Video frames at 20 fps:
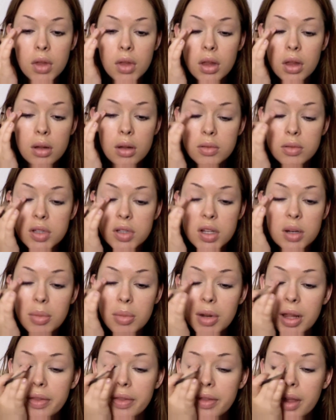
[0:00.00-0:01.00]
And I'm just going to
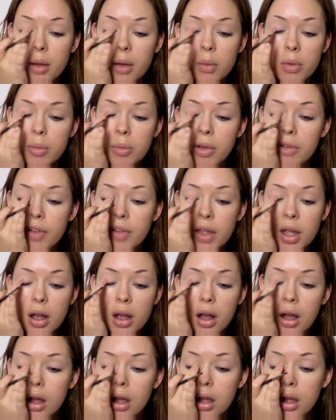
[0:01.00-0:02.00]
blend that with my
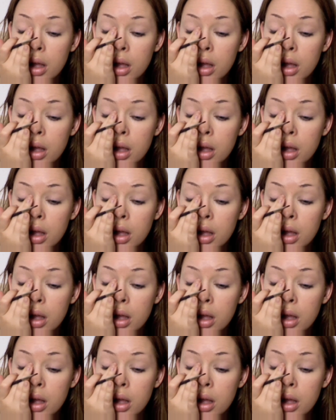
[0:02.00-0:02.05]
finger.